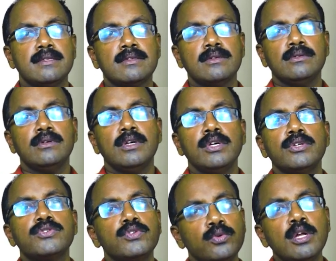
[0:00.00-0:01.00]
So
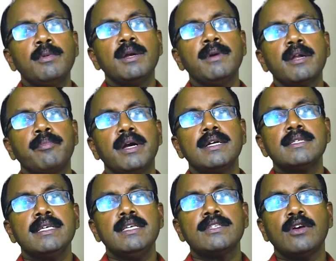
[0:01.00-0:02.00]
pseudobulbar
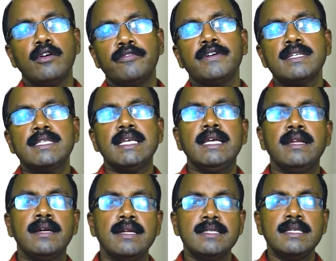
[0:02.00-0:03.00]
palsy is often seen
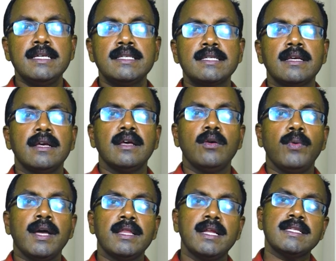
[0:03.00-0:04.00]
in disease
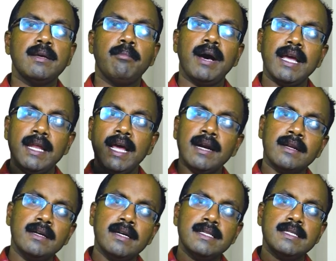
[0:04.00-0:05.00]
where there is a
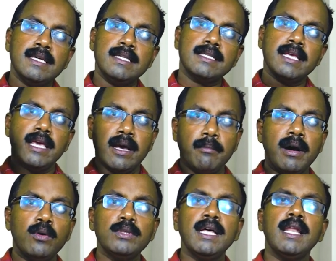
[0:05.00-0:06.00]
bilateral disease
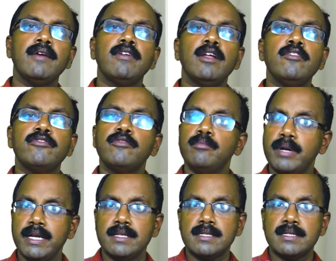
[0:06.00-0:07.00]
above the level of
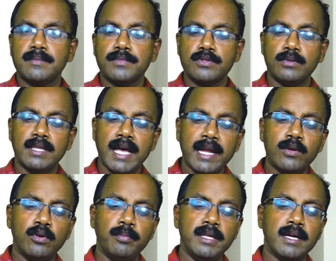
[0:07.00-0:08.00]
brainstem. So that
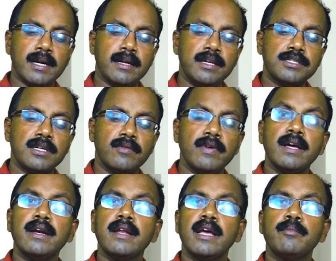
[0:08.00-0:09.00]
would be the condition where
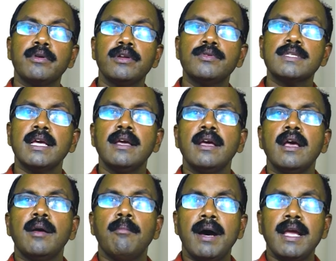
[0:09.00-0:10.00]
it can produce a
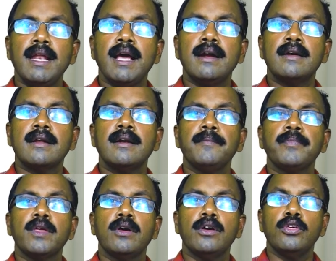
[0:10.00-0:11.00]
bilateral
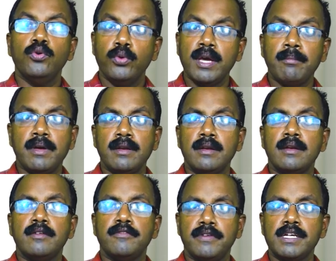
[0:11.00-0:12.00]
UMN
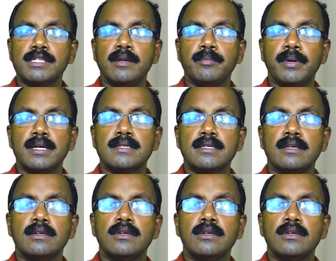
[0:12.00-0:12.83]
facial palsy.